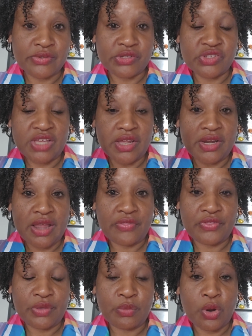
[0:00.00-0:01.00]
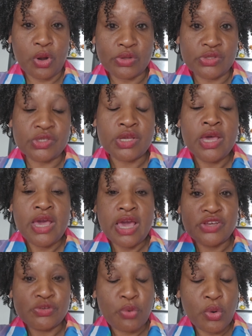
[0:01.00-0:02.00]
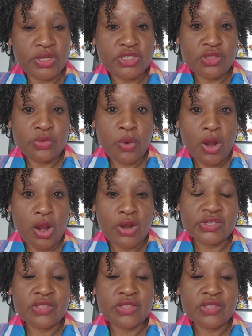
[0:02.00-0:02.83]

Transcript: and sounding out the words and pointing to the words.